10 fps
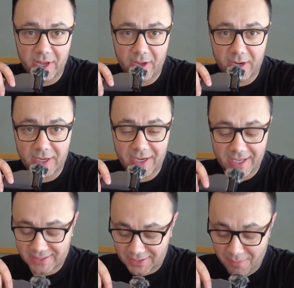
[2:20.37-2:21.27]
are here.
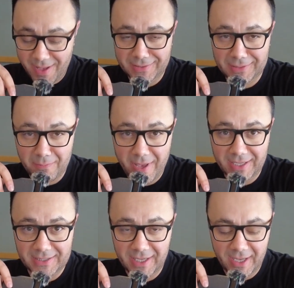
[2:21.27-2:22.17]
It smells
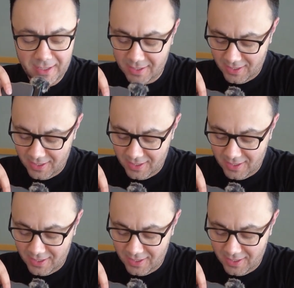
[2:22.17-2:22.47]
amazing.